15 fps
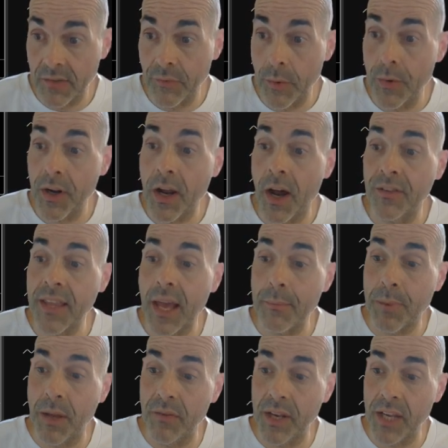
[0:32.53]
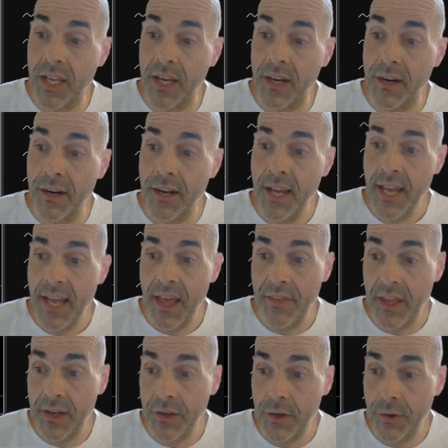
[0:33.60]
If we would have caught that pivot here and
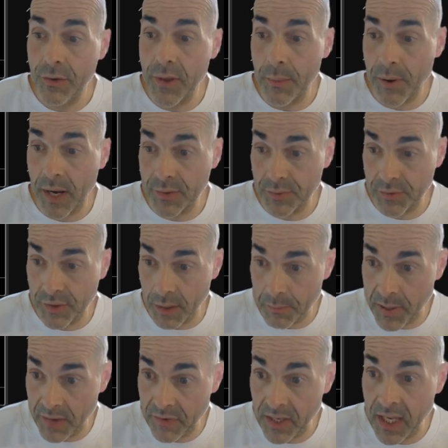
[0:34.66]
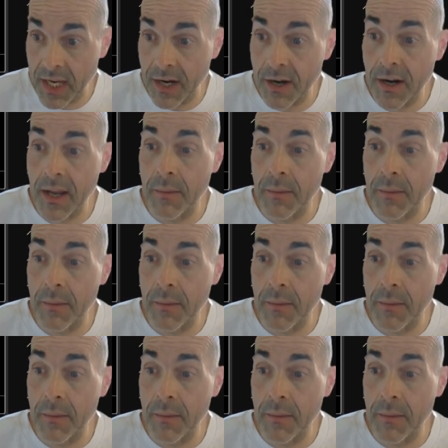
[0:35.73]
then knew that price was going to pivot here